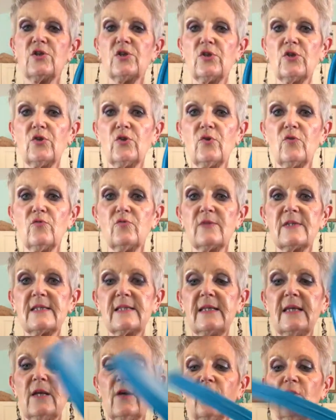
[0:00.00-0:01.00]
to
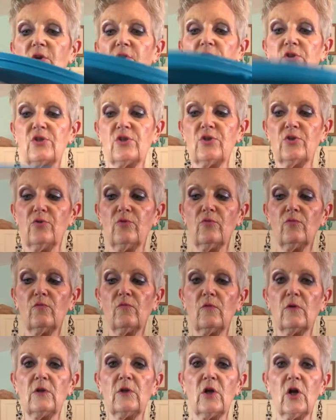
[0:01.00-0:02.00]
seal your 2
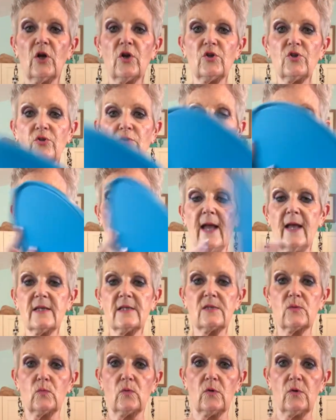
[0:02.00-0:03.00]
larger
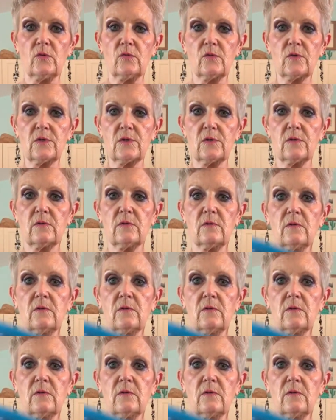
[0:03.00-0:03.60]
casseroles.